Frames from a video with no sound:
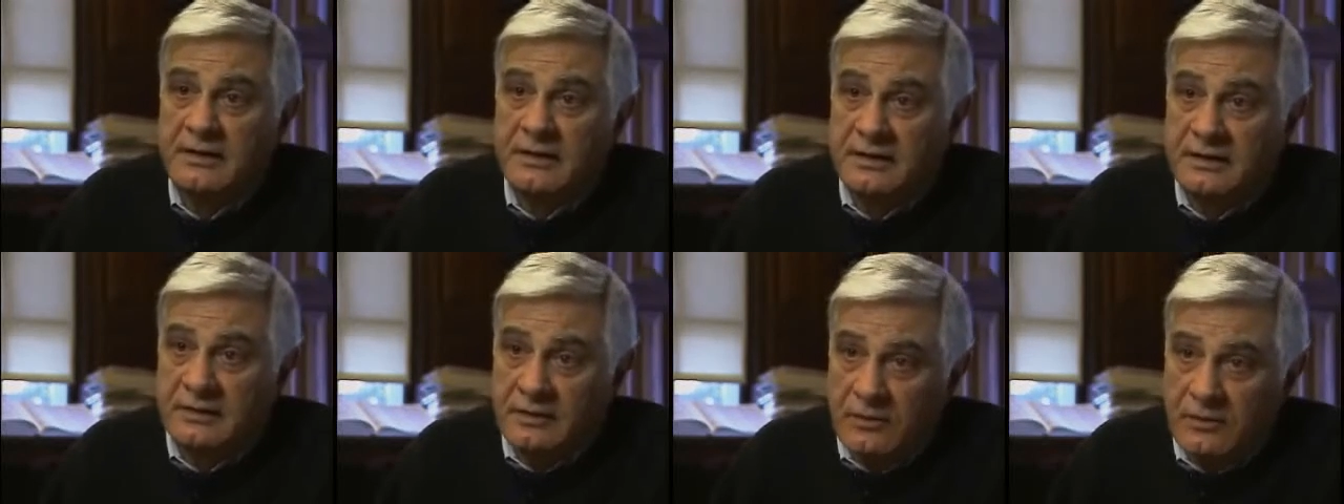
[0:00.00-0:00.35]

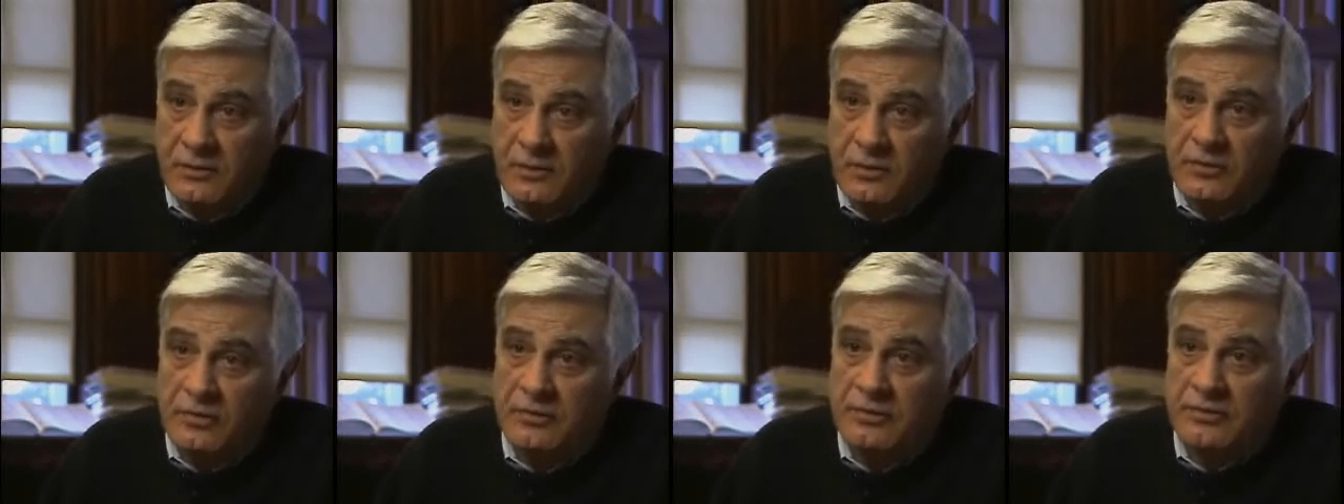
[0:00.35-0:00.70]
in
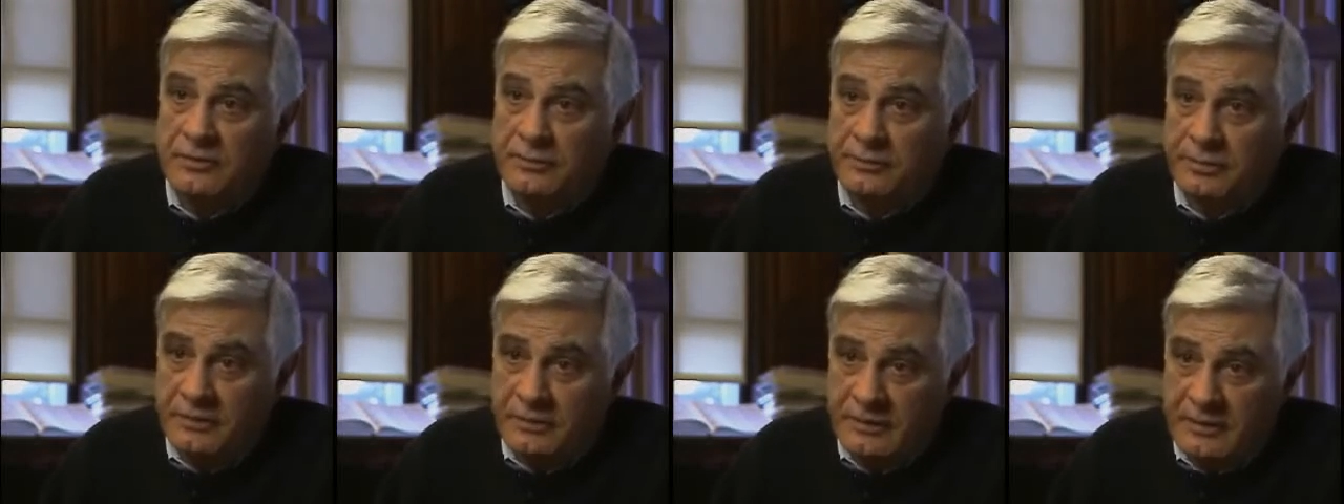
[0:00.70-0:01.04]
order
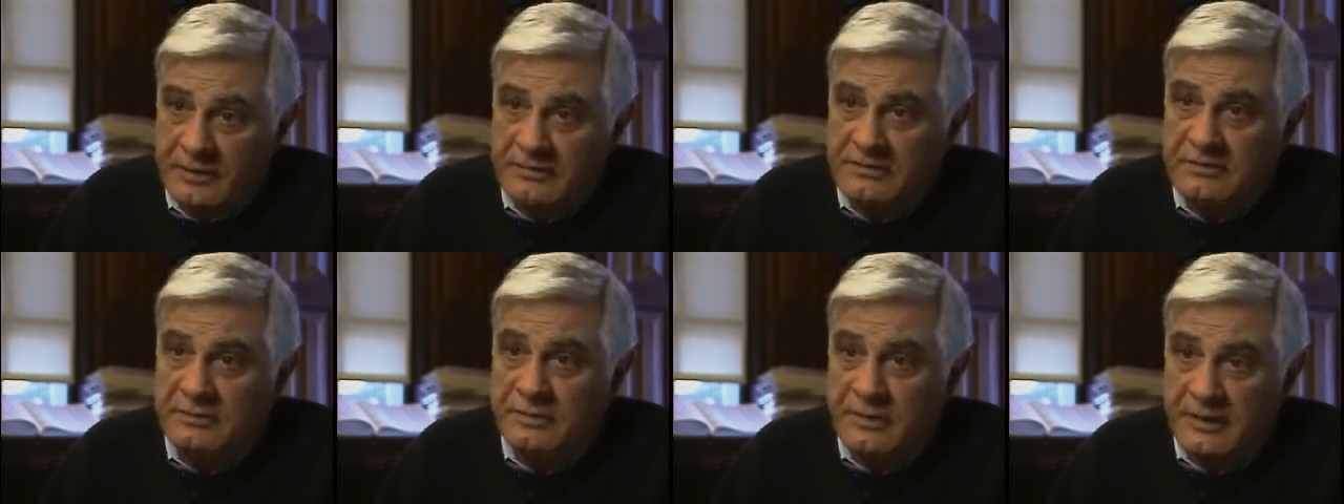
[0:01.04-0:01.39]
to
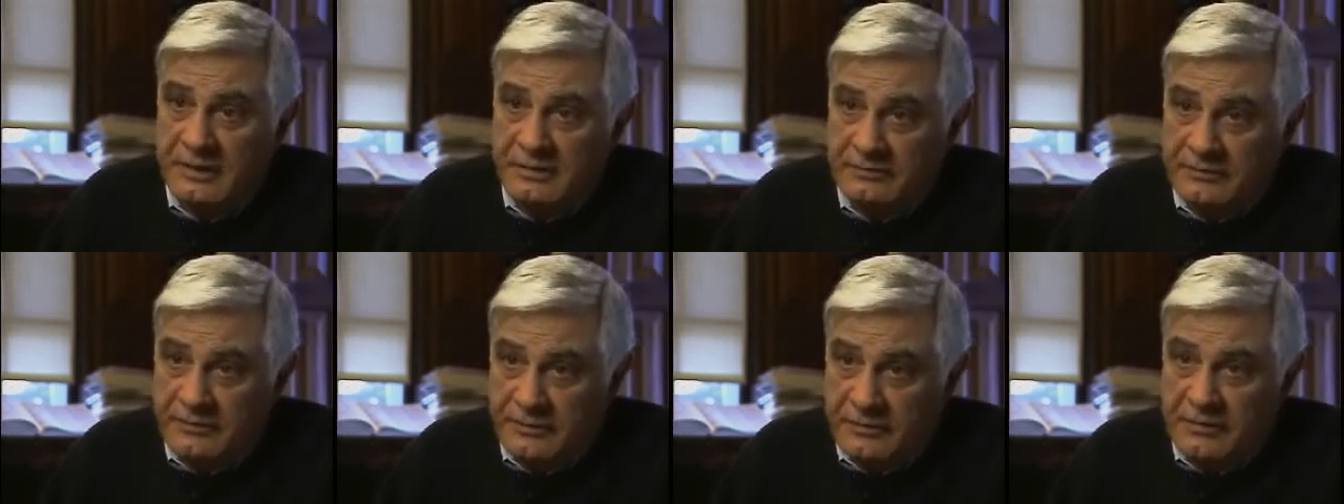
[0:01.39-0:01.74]

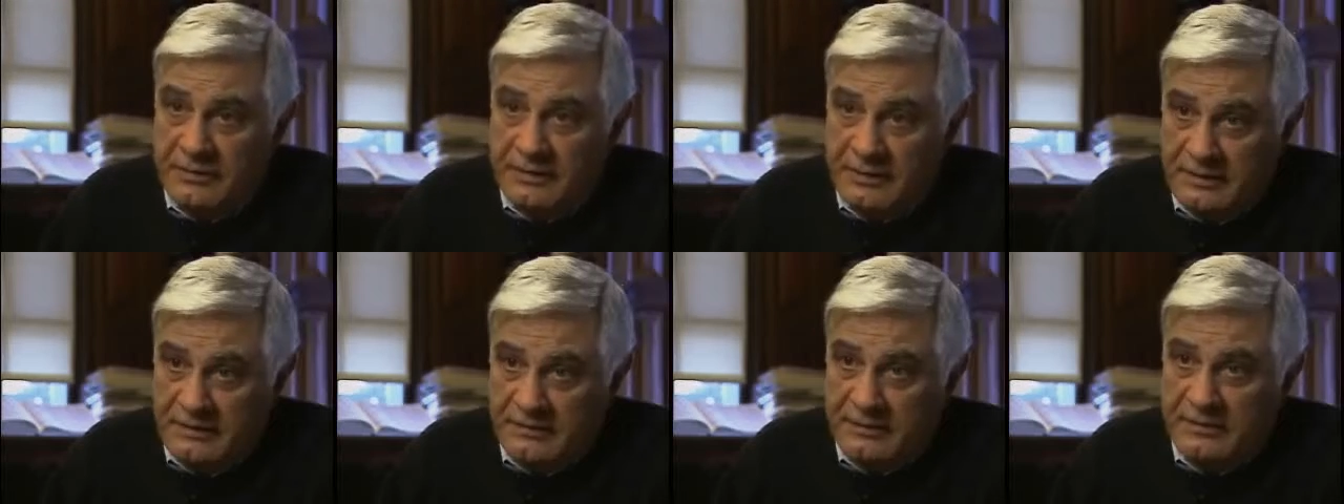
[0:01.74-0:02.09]
participate
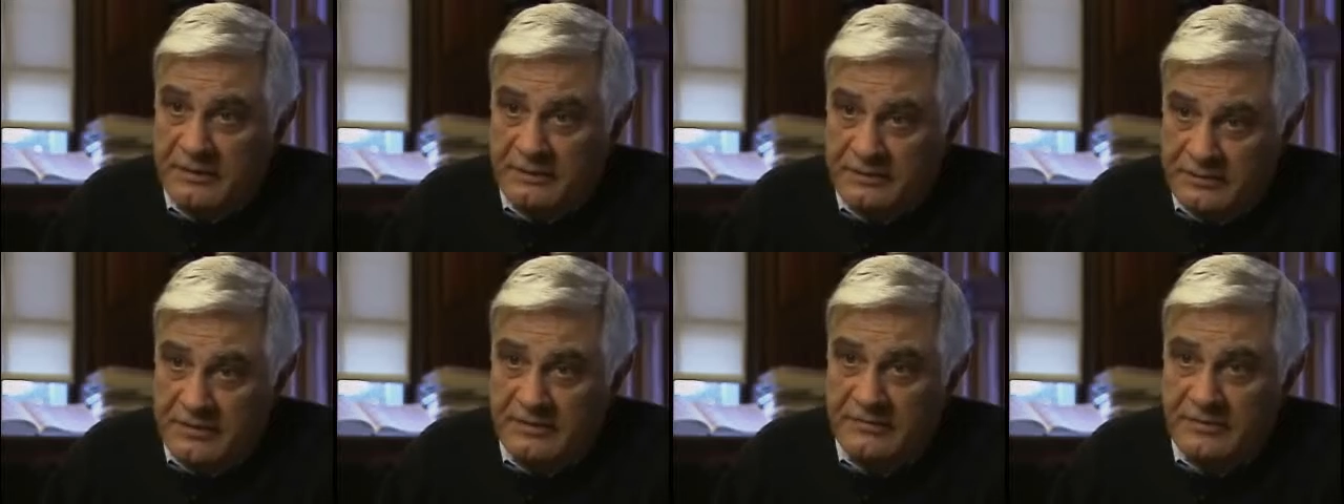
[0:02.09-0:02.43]
fully in their
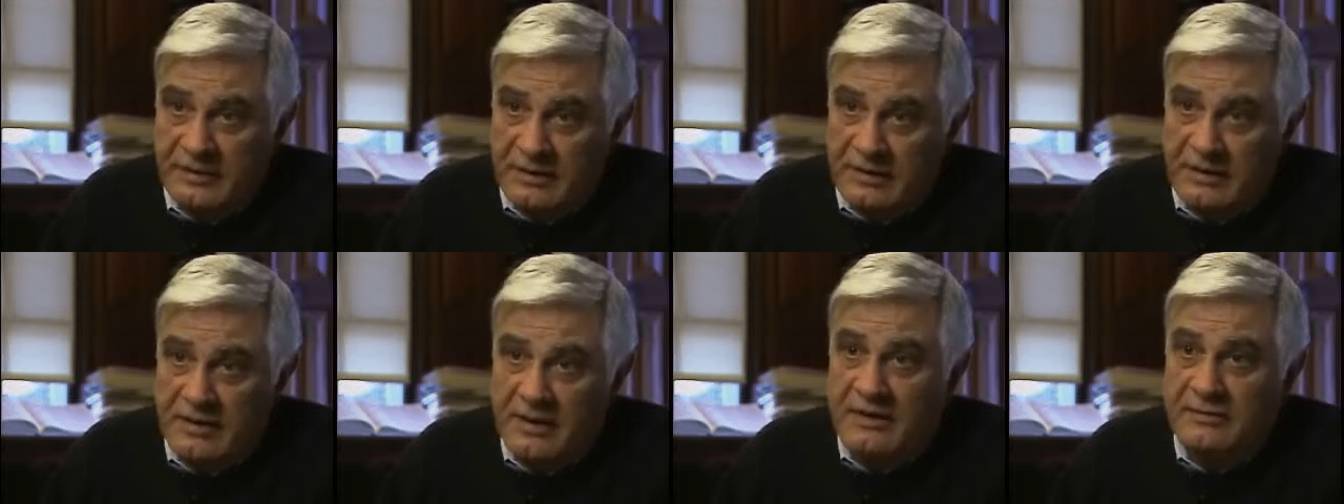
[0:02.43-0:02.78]

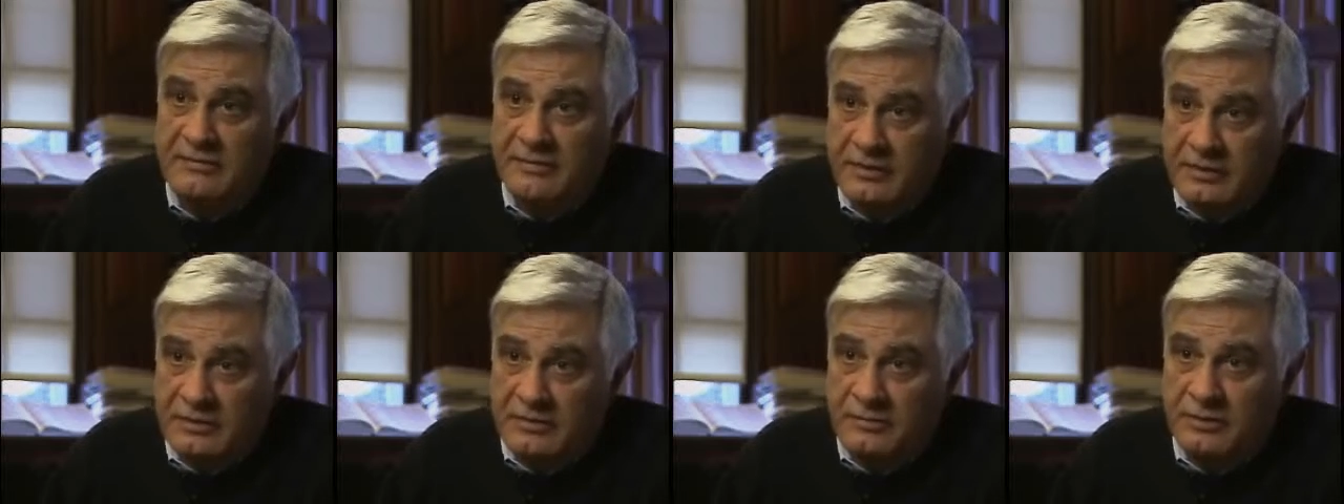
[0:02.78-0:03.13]
civic
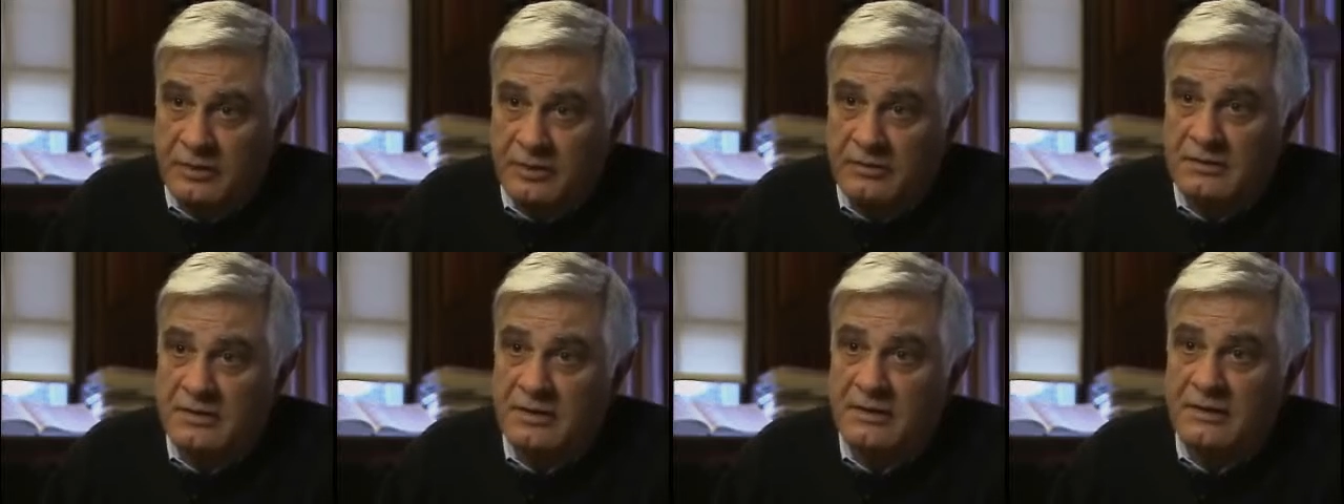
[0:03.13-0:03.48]
life, the
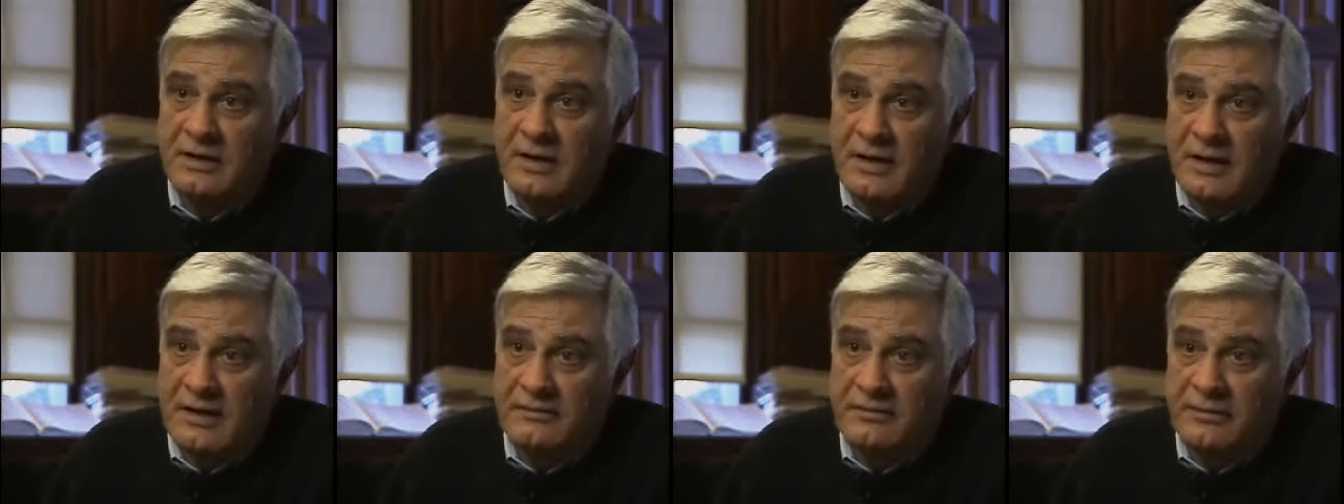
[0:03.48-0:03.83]
community
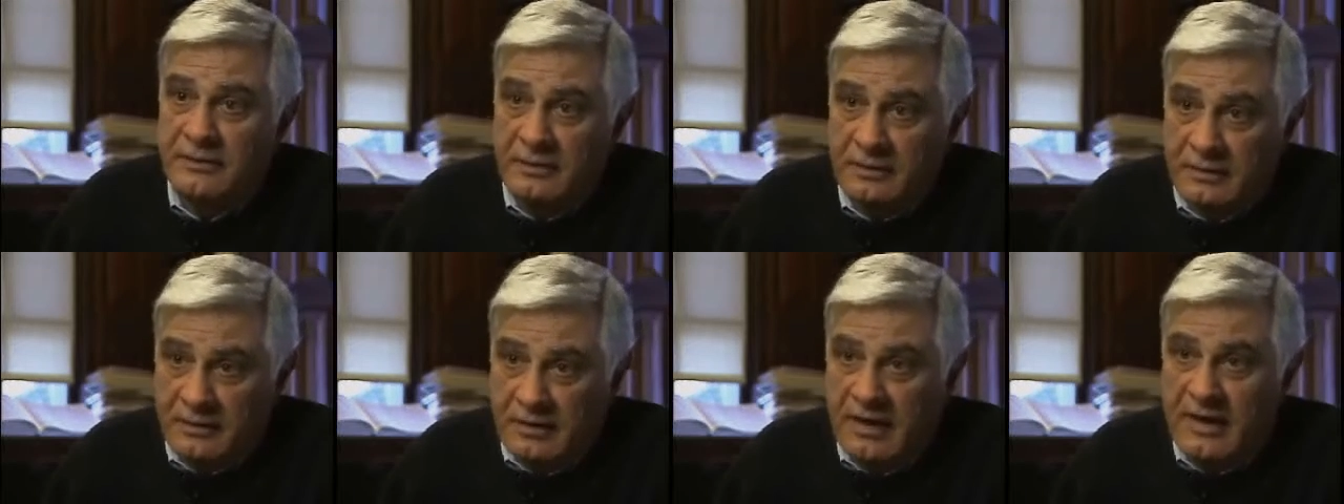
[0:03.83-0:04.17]
life,
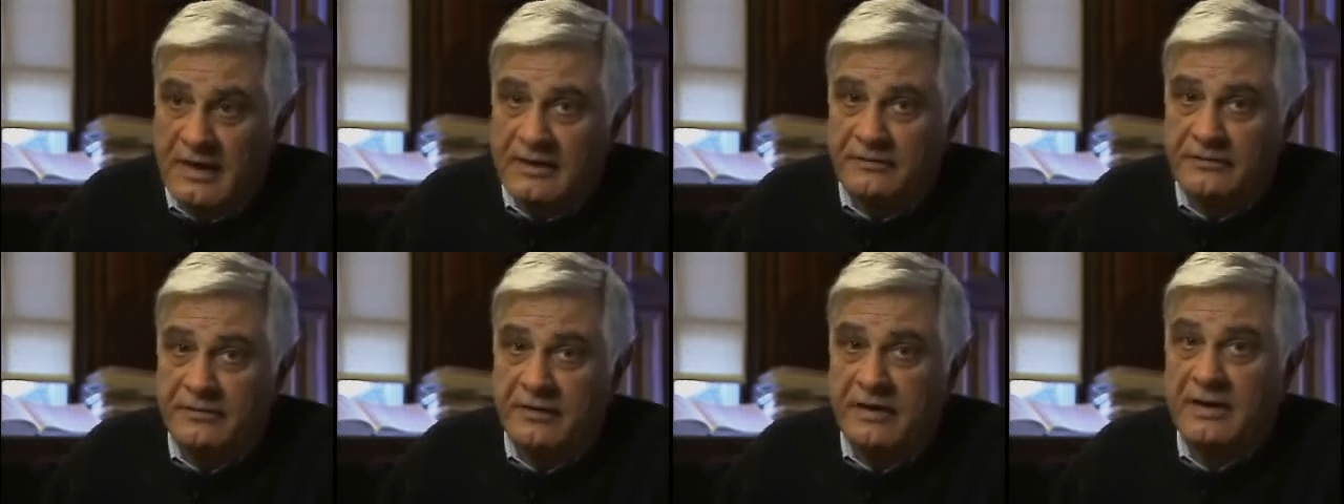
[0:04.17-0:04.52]
their
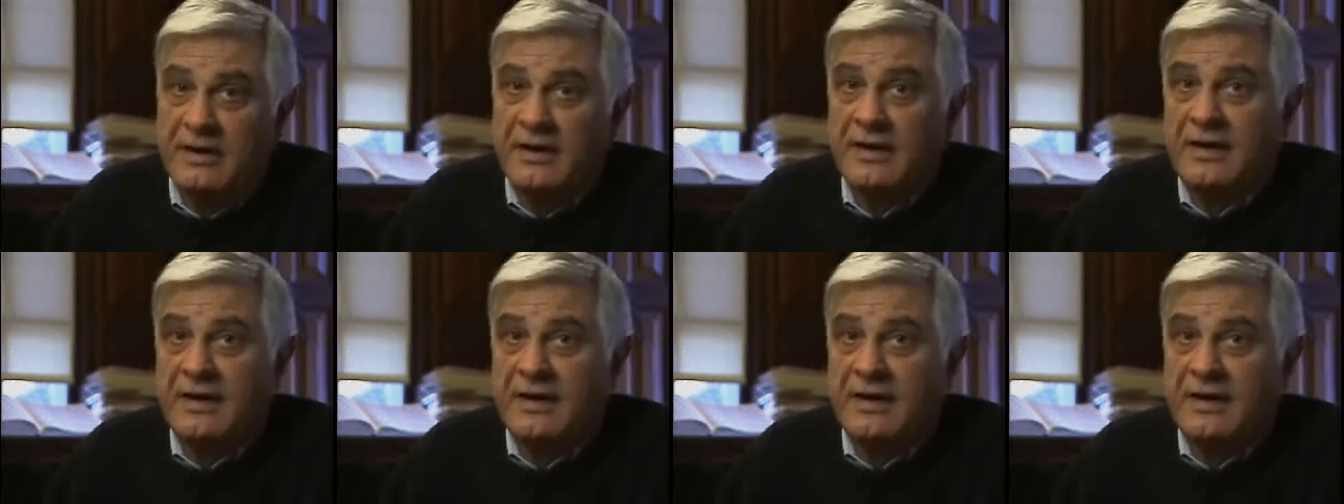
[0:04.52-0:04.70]
life